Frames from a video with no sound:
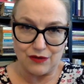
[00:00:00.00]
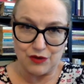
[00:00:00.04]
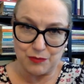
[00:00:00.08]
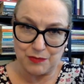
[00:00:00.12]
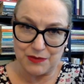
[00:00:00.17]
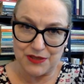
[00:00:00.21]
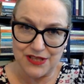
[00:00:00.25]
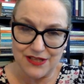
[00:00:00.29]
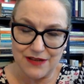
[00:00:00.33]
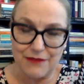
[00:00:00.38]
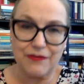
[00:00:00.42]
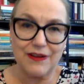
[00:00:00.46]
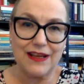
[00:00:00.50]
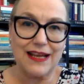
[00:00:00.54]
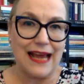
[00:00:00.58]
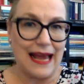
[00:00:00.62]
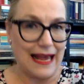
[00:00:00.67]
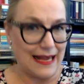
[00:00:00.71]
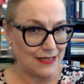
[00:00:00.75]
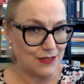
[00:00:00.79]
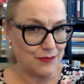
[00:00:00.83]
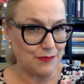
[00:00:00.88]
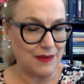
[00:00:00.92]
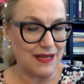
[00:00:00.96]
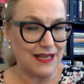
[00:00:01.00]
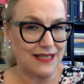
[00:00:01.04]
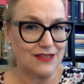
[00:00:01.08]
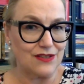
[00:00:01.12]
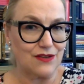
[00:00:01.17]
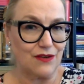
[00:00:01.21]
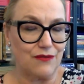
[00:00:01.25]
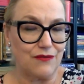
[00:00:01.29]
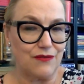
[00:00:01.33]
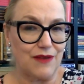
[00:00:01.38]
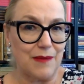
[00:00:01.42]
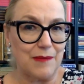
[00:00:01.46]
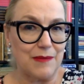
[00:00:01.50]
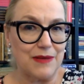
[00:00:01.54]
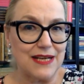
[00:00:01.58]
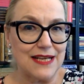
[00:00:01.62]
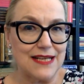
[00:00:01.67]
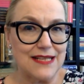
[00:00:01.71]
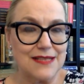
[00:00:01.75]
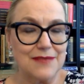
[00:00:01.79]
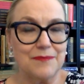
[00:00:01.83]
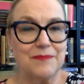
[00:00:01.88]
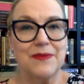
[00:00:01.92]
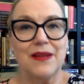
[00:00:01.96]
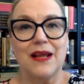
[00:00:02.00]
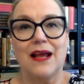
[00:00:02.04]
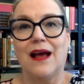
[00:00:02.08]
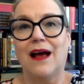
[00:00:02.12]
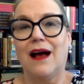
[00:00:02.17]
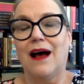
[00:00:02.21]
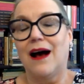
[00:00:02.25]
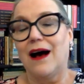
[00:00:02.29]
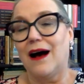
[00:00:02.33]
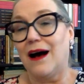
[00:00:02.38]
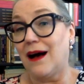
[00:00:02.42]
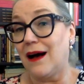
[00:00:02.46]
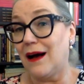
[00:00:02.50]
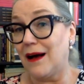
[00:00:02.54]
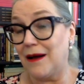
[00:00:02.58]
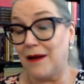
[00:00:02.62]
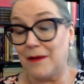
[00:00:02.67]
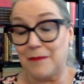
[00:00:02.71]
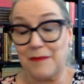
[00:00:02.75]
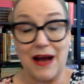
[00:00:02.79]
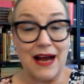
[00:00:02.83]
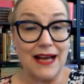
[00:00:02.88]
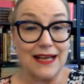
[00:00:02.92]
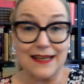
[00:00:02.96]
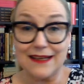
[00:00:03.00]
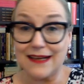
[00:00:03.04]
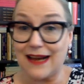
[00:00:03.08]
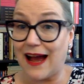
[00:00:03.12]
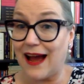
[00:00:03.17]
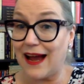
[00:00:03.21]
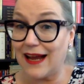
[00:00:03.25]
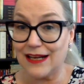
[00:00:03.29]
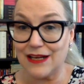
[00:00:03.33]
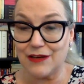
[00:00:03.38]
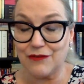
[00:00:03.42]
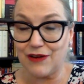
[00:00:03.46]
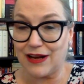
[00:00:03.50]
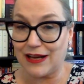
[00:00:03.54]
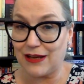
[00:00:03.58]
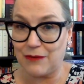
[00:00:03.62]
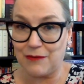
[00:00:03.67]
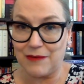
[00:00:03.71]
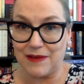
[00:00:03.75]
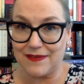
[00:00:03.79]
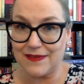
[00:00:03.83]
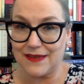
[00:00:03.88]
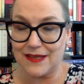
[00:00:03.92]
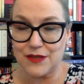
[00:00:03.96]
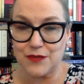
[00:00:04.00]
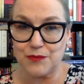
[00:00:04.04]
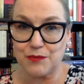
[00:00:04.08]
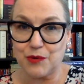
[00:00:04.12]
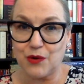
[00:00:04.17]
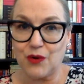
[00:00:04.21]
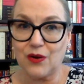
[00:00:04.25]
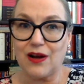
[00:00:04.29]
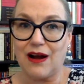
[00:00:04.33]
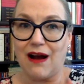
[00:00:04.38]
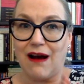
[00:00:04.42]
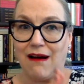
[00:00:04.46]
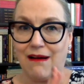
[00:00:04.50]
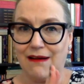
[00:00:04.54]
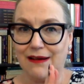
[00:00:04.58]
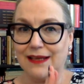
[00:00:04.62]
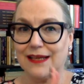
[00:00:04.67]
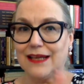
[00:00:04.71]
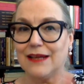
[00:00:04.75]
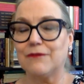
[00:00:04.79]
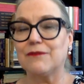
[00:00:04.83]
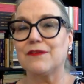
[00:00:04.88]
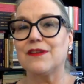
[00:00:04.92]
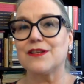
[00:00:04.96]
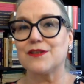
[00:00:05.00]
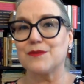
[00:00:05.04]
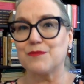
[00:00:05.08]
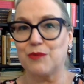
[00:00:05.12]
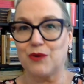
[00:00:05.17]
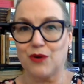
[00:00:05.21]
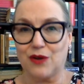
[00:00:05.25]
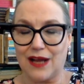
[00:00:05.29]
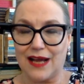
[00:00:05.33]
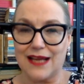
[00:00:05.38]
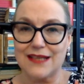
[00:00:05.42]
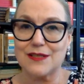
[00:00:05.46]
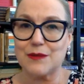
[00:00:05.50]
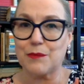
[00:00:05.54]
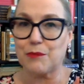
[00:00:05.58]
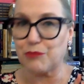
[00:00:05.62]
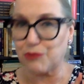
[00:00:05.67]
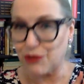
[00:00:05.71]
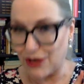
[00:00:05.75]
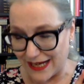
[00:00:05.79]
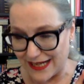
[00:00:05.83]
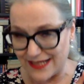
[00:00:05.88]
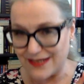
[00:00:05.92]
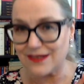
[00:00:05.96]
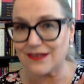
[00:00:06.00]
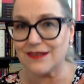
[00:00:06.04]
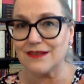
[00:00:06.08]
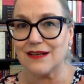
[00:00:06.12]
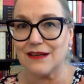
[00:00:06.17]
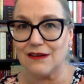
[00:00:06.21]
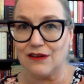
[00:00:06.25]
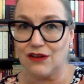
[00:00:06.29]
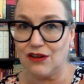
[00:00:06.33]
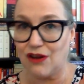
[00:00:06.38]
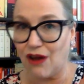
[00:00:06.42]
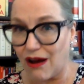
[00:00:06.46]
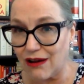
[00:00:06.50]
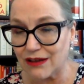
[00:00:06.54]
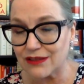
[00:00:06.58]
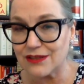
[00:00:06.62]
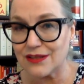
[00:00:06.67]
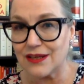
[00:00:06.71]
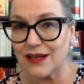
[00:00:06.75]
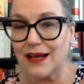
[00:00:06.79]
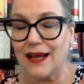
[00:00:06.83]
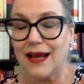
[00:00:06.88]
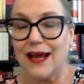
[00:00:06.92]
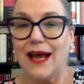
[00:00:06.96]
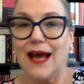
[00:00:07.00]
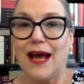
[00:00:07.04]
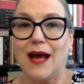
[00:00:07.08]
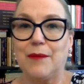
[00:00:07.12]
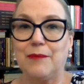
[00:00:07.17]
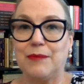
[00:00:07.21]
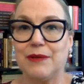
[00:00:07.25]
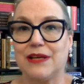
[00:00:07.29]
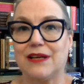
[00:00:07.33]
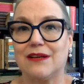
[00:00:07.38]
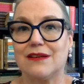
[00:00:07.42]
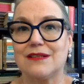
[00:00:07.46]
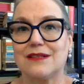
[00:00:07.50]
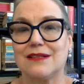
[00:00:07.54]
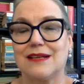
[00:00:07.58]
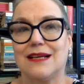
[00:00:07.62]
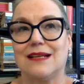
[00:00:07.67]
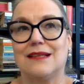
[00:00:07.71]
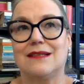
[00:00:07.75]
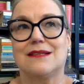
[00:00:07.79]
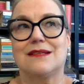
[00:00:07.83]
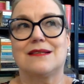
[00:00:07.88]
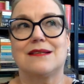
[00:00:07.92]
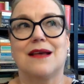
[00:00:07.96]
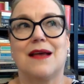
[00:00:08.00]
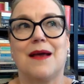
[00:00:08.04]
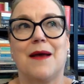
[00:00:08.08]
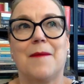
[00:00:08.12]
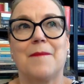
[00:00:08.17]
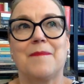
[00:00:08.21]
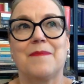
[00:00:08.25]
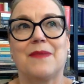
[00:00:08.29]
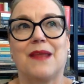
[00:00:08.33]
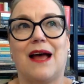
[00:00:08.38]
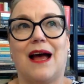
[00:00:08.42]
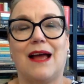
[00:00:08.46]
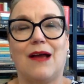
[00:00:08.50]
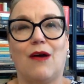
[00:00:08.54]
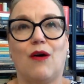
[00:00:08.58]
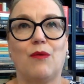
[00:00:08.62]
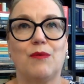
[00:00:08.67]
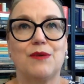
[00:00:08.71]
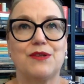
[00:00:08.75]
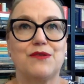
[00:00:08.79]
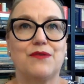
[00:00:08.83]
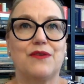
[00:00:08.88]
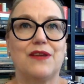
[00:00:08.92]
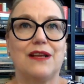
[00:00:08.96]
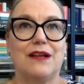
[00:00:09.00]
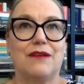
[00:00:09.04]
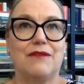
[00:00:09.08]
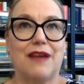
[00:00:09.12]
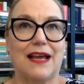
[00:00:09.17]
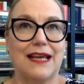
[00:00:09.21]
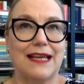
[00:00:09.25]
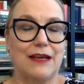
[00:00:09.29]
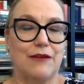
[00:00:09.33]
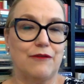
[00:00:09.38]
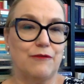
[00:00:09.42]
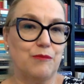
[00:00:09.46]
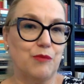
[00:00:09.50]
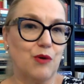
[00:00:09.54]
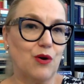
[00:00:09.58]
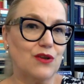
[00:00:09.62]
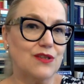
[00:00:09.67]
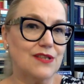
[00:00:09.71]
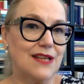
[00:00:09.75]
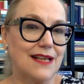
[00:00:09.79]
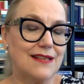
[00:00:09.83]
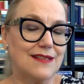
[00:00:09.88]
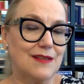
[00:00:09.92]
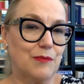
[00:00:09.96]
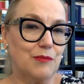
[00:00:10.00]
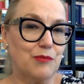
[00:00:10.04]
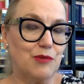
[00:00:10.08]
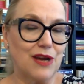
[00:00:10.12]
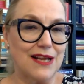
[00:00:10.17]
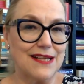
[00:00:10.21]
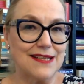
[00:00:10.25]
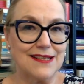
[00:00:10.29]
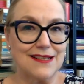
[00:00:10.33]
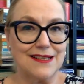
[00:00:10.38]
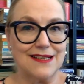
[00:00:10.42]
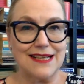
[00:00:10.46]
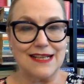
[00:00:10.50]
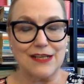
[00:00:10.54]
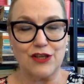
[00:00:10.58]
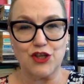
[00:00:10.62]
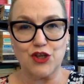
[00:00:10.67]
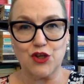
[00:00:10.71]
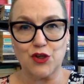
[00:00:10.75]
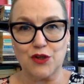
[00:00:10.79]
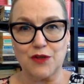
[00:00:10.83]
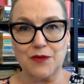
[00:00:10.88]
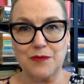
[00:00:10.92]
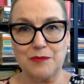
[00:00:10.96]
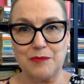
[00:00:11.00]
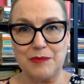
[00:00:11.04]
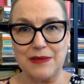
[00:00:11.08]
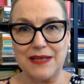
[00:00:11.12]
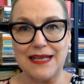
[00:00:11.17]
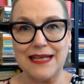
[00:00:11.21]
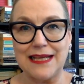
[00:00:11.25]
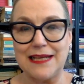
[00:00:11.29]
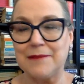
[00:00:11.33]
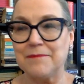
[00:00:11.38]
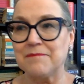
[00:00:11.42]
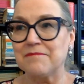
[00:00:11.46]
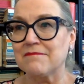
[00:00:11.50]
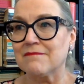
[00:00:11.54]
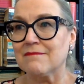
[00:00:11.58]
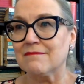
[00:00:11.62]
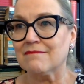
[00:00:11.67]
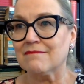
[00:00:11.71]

specific aspects of feminism, I can highly recommend this book. I give this book as a present a lot because I always feel if I give books as a present, it shouldn't be